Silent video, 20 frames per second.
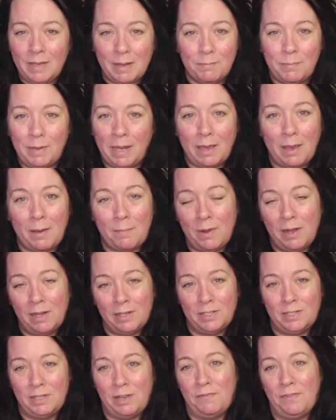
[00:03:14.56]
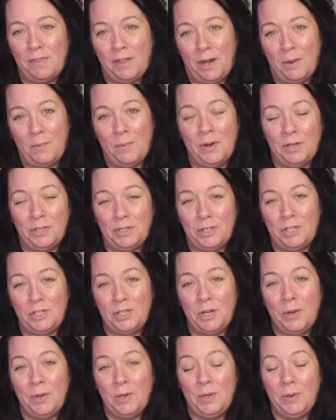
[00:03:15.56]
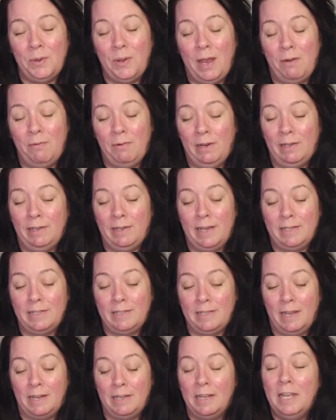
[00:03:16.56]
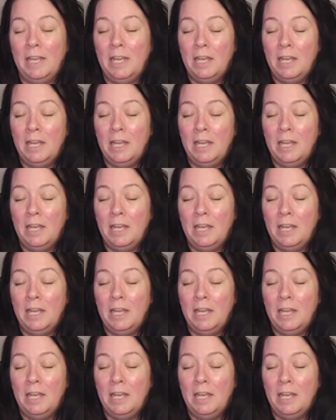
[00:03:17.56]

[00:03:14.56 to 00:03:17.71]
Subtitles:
pick up all the stuff that I wanted to show you, I realized that